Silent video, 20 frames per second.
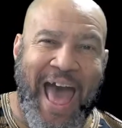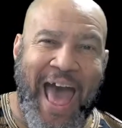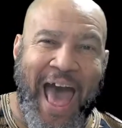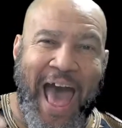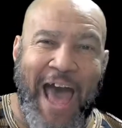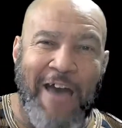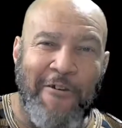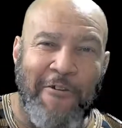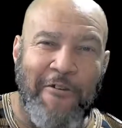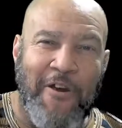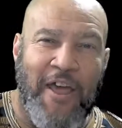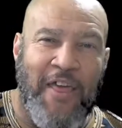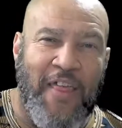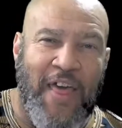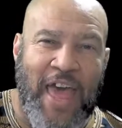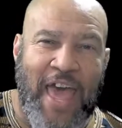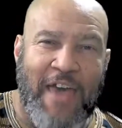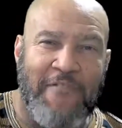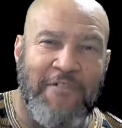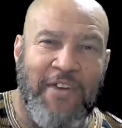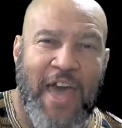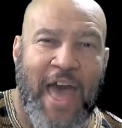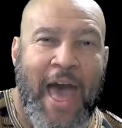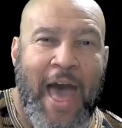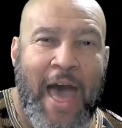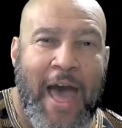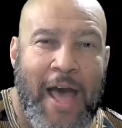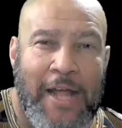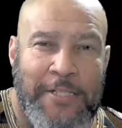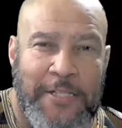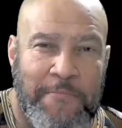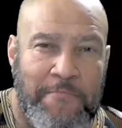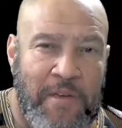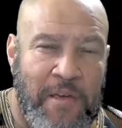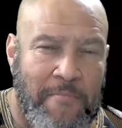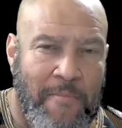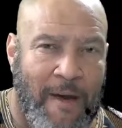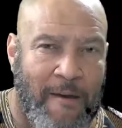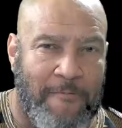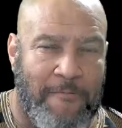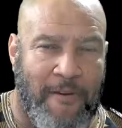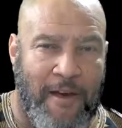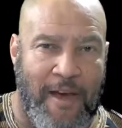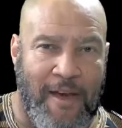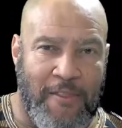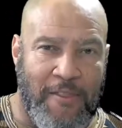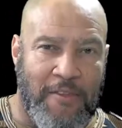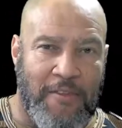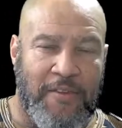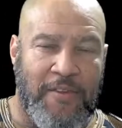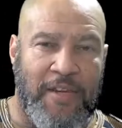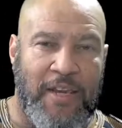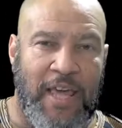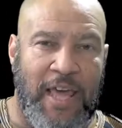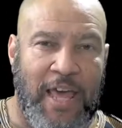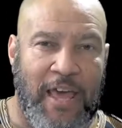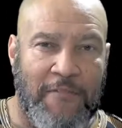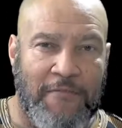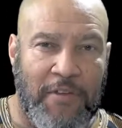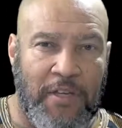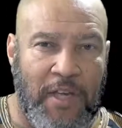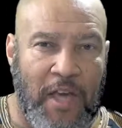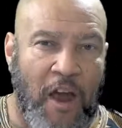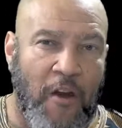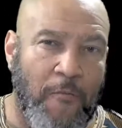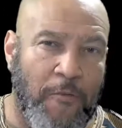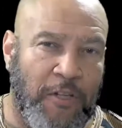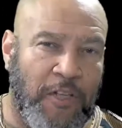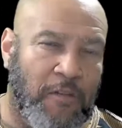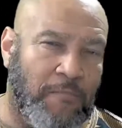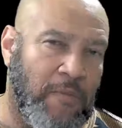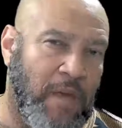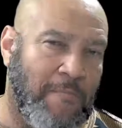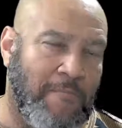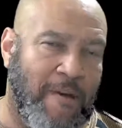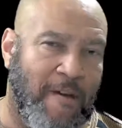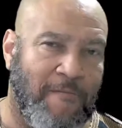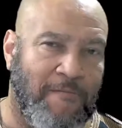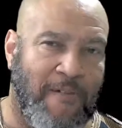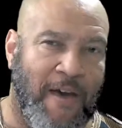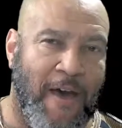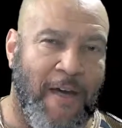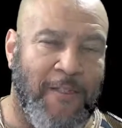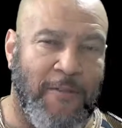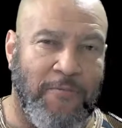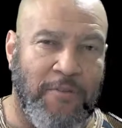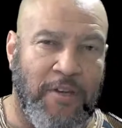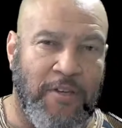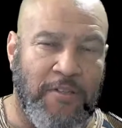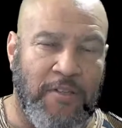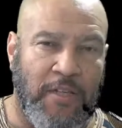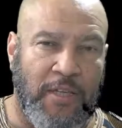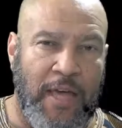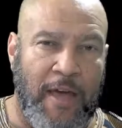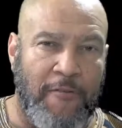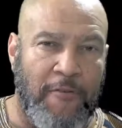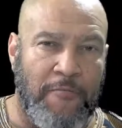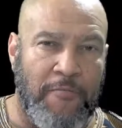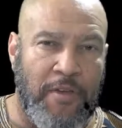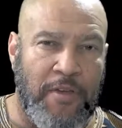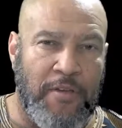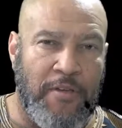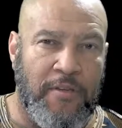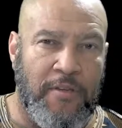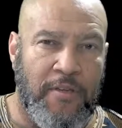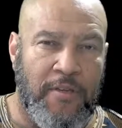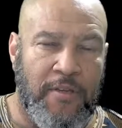I would rather have Yah to be my father than have the government to be my father, because the government